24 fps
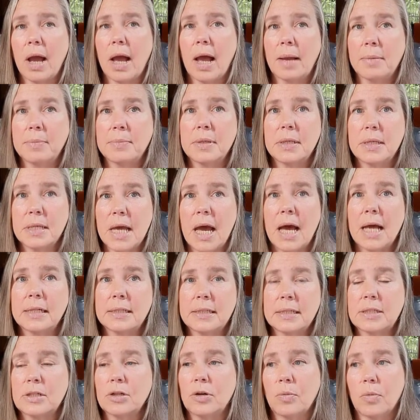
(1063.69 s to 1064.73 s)
I'm not
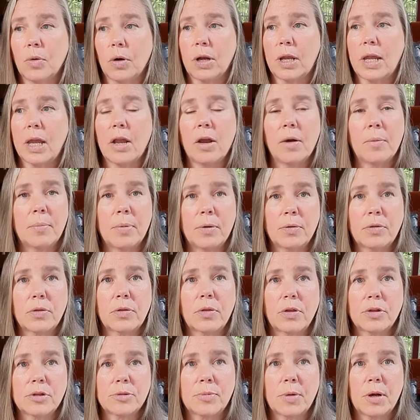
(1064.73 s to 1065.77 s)
still working on both of
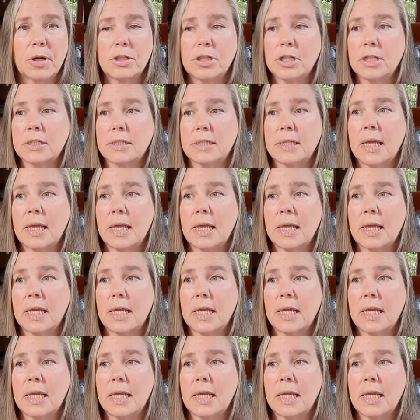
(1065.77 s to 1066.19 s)
those projects.